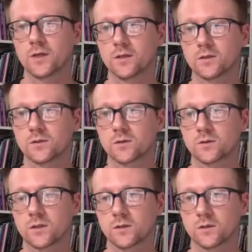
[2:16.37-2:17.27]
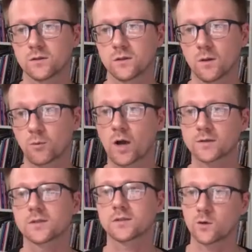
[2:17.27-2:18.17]
is a
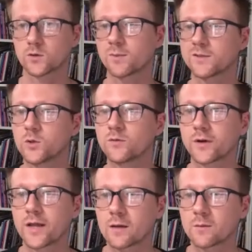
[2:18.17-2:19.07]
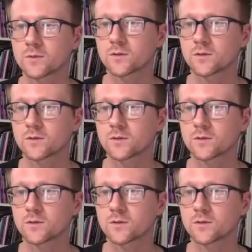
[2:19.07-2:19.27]
process that goes by two different names.